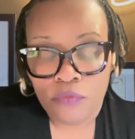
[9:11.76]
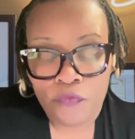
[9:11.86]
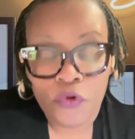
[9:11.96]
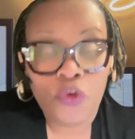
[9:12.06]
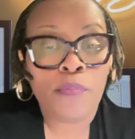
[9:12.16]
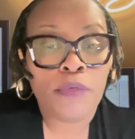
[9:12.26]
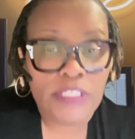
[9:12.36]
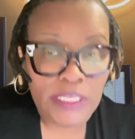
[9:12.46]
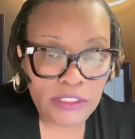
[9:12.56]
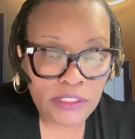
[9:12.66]
for your
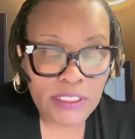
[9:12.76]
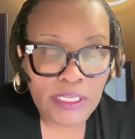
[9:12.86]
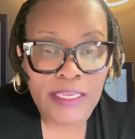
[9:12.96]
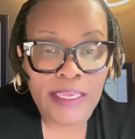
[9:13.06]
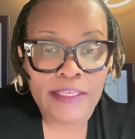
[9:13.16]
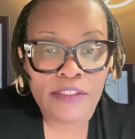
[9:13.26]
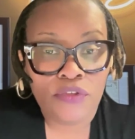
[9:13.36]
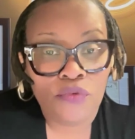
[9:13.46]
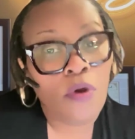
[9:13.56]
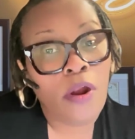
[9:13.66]
protection in
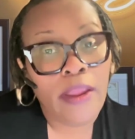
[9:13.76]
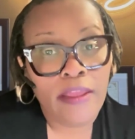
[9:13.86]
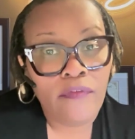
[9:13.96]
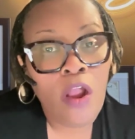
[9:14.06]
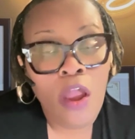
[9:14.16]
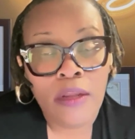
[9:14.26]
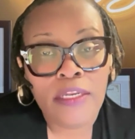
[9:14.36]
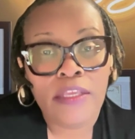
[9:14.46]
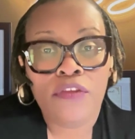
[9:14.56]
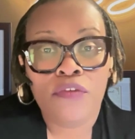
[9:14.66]
case you are ever
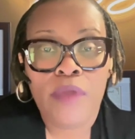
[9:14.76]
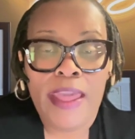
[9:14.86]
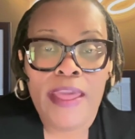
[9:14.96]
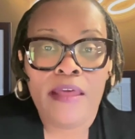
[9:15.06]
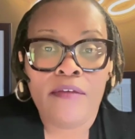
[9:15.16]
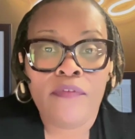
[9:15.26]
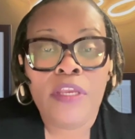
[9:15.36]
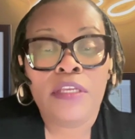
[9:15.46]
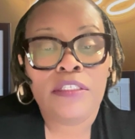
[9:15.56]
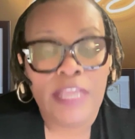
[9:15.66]
audited. You have
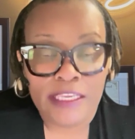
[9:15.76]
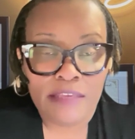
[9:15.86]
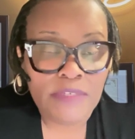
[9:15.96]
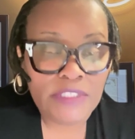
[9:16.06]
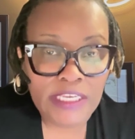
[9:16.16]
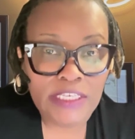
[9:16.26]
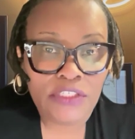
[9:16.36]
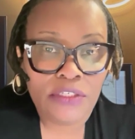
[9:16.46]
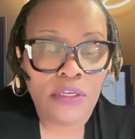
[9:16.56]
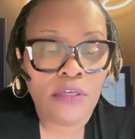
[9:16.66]

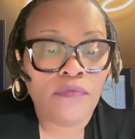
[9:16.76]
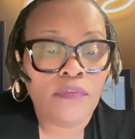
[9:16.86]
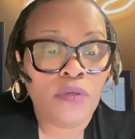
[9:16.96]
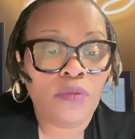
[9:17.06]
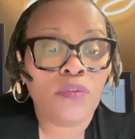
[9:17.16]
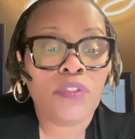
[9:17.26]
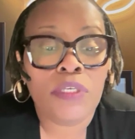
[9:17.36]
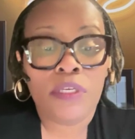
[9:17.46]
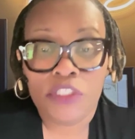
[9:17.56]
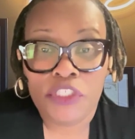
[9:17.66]
documentation of those
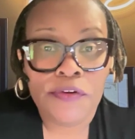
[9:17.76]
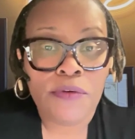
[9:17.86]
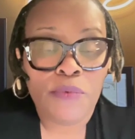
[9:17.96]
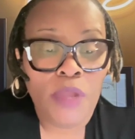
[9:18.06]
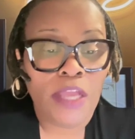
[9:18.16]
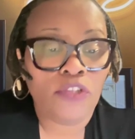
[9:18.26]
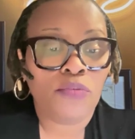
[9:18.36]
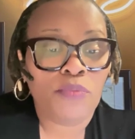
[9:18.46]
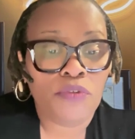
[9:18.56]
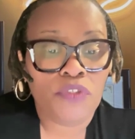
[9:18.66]
charitable
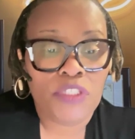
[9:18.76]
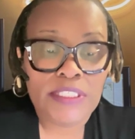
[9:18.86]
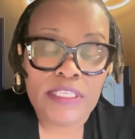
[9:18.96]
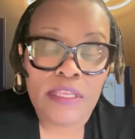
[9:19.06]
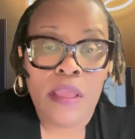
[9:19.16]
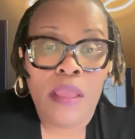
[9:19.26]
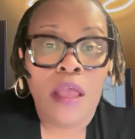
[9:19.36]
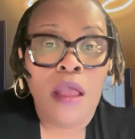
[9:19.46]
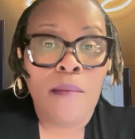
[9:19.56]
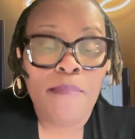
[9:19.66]
contributions.
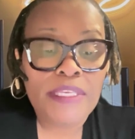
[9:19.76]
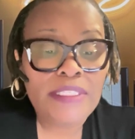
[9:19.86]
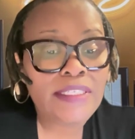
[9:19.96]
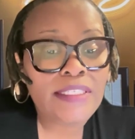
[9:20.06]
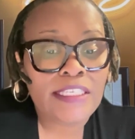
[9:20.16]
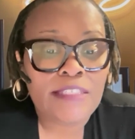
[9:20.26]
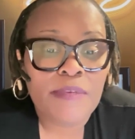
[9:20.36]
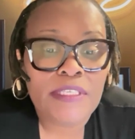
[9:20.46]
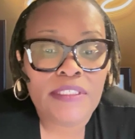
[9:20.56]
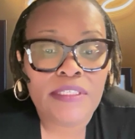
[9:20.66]
Business
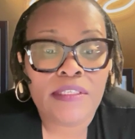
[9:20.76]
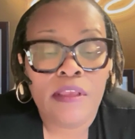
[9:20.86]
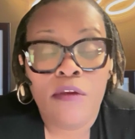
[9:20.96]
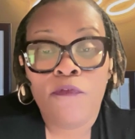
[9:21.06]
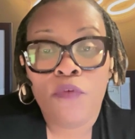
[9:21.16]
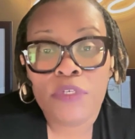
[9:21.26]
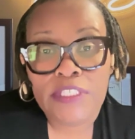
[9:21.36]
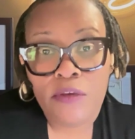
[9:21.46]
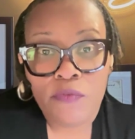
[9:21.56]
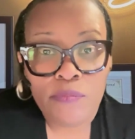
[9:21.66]
expenses for
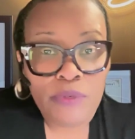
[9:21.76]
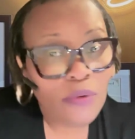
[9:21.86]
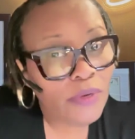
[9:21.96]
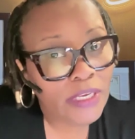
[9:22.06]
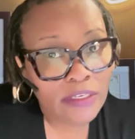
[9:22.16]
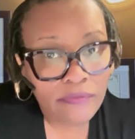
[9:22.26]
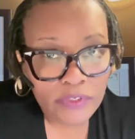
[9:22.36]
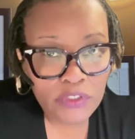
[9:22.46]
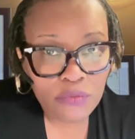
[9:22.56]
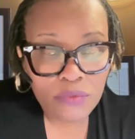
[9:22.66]
self-employed
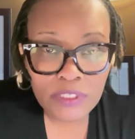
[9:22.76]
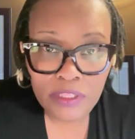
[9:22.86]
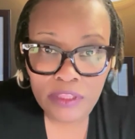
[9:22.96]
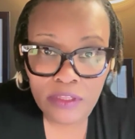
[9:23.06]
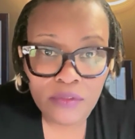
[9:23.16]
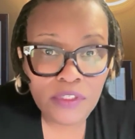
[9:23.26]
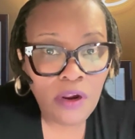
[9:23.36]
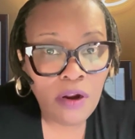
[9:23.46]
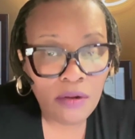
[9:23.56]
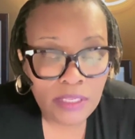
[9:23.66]
individuals, those
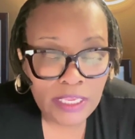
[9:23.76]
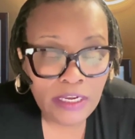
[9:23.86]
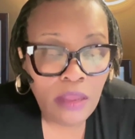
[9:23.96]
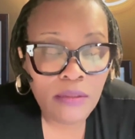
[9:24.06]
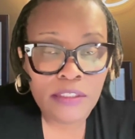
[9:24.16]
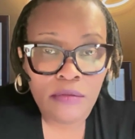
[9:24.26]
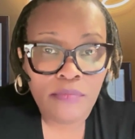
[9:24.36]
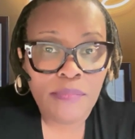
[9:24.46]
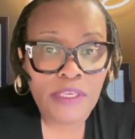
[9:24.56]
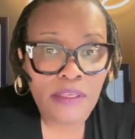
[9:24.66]
can also
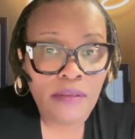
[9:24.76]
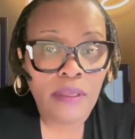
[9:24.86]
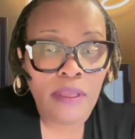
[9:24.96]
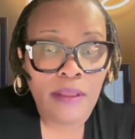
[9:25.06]
be